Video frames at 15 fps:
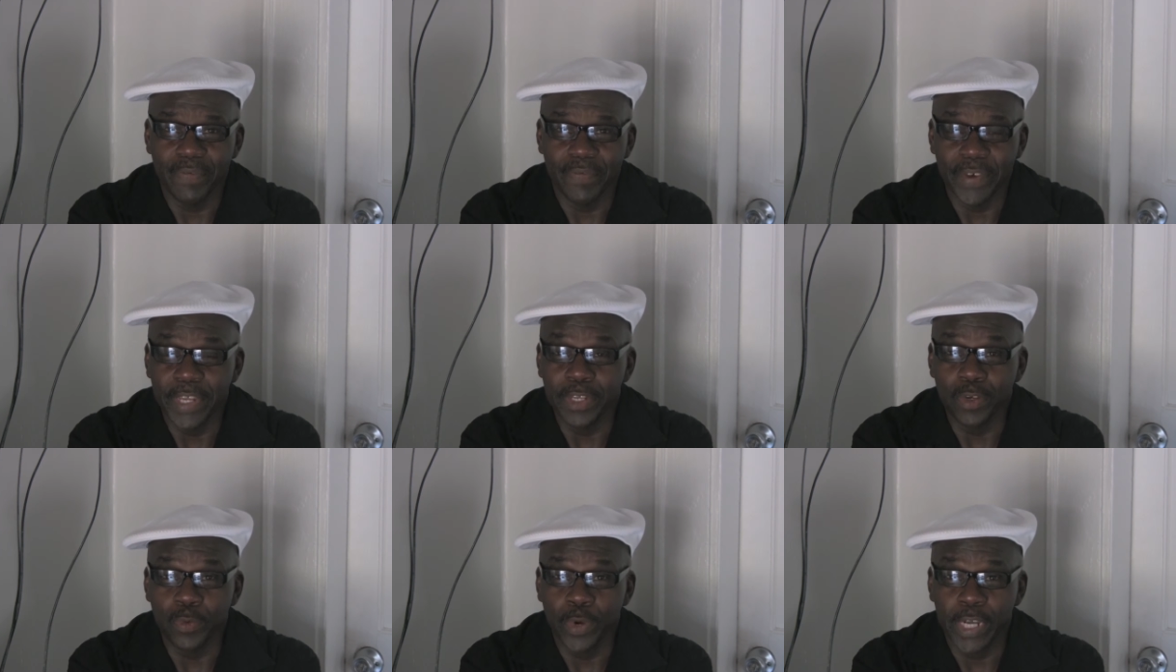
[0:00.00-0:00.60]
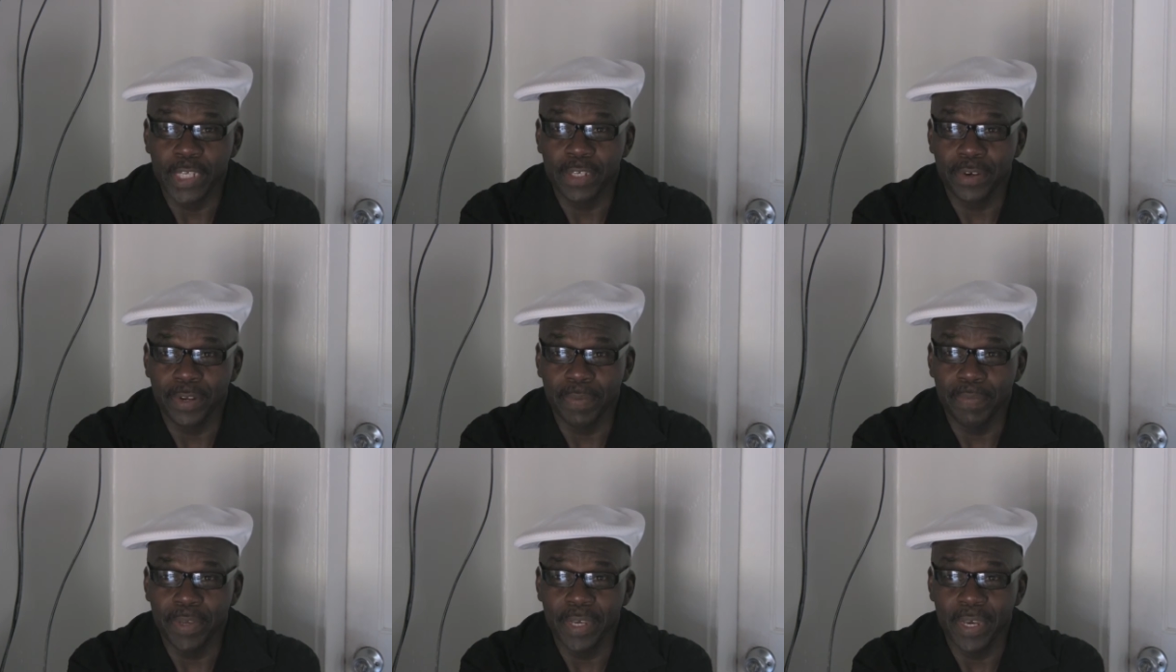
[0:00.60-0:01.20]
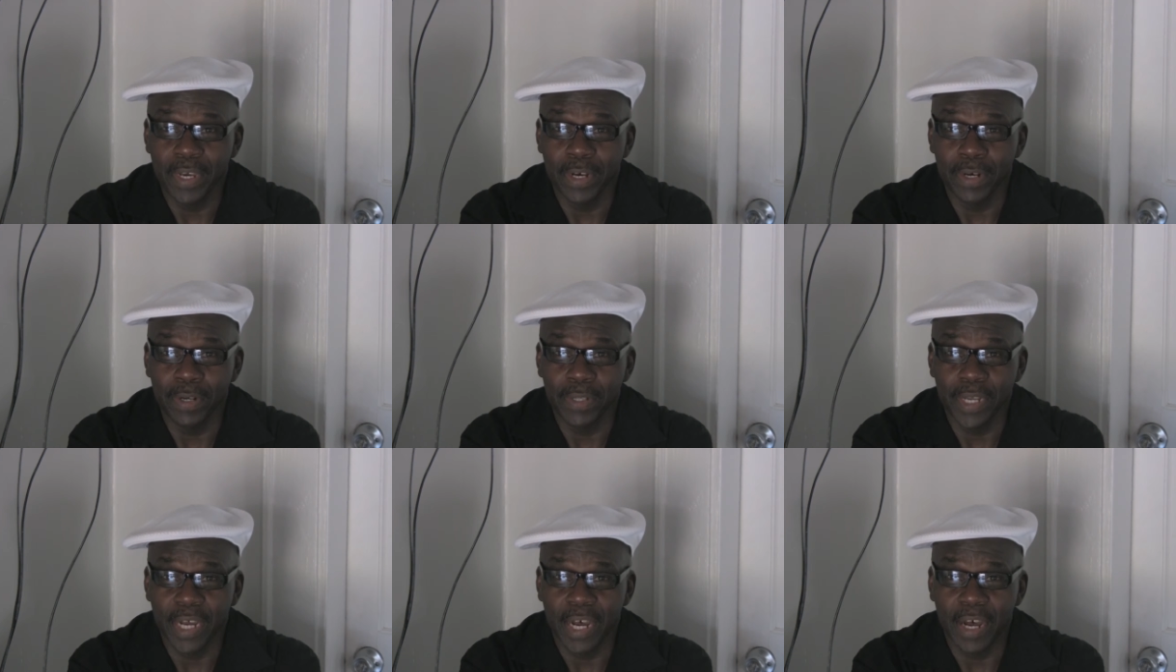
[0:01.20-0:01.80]
venue where it's going to be
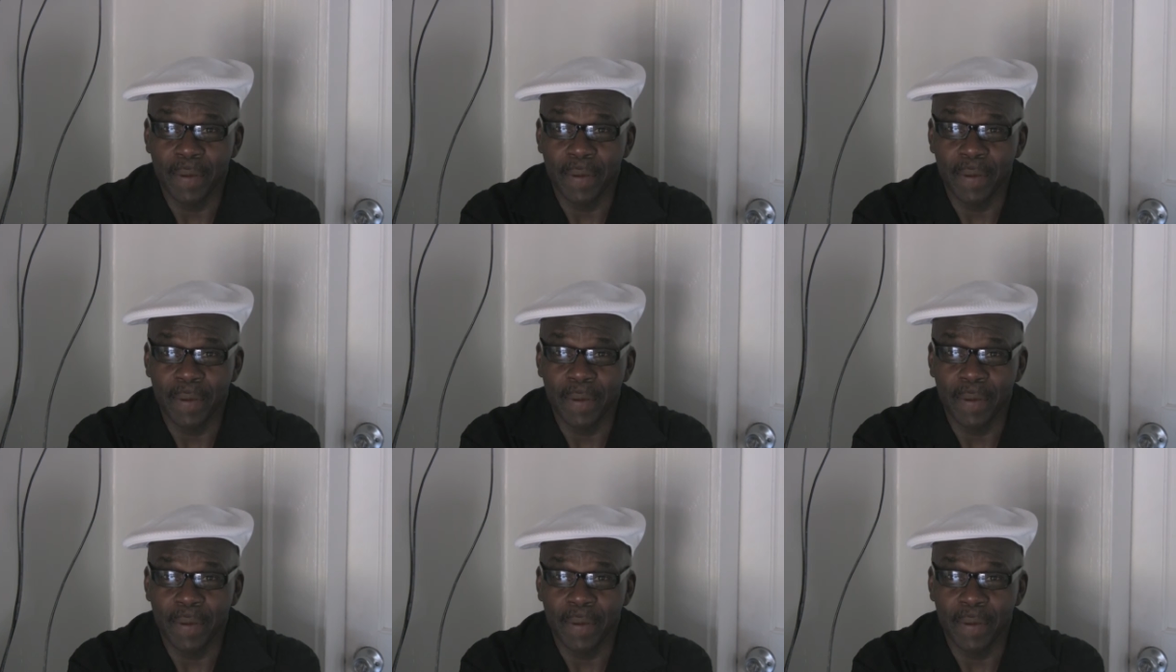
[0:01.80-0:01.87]
held.